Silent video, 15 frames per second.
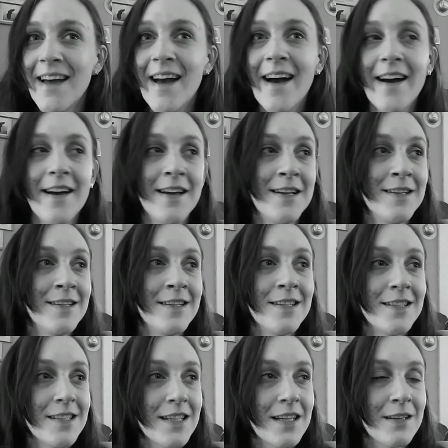and
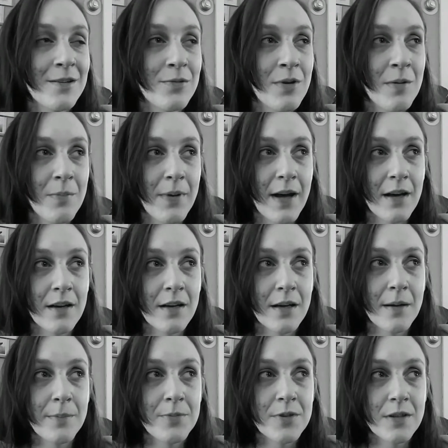then it went back
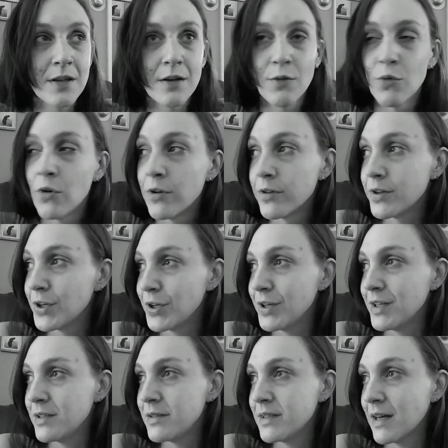up to,
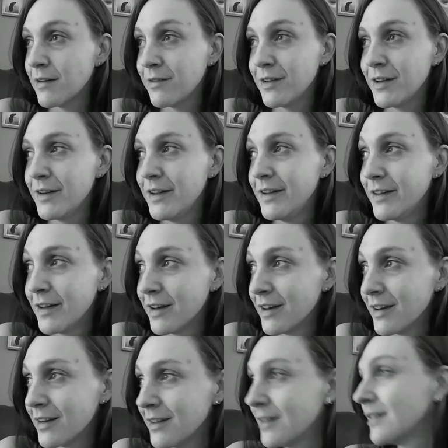137 in,
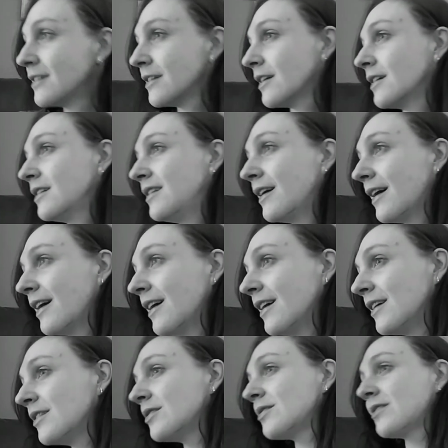a
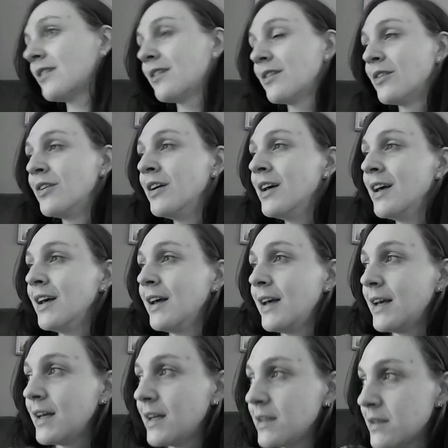day, so
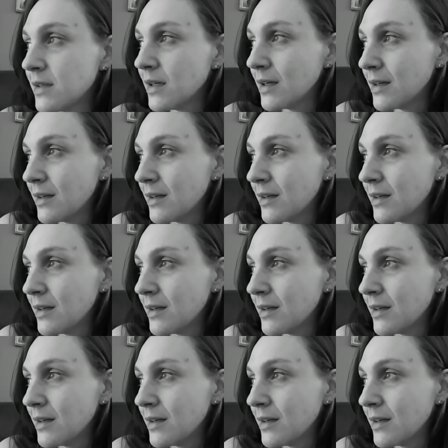it's,